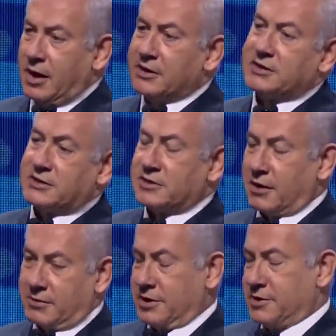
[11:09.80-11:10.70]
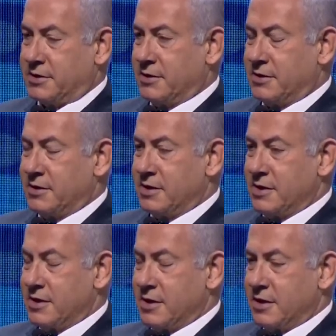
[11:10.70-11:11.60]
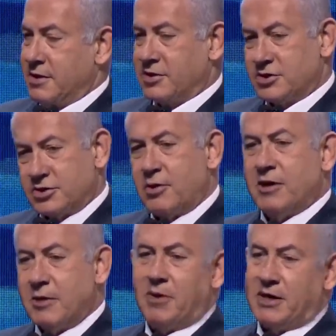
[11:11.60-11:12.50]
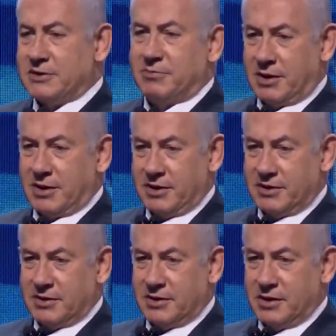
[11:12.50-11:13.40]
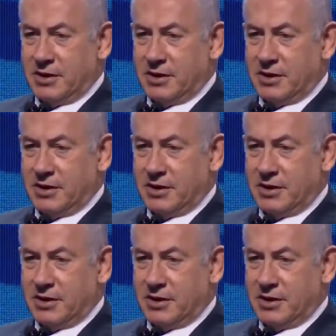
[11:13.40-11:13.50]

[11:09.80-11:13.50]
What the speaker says: in its acceleration. There's so many possibilities,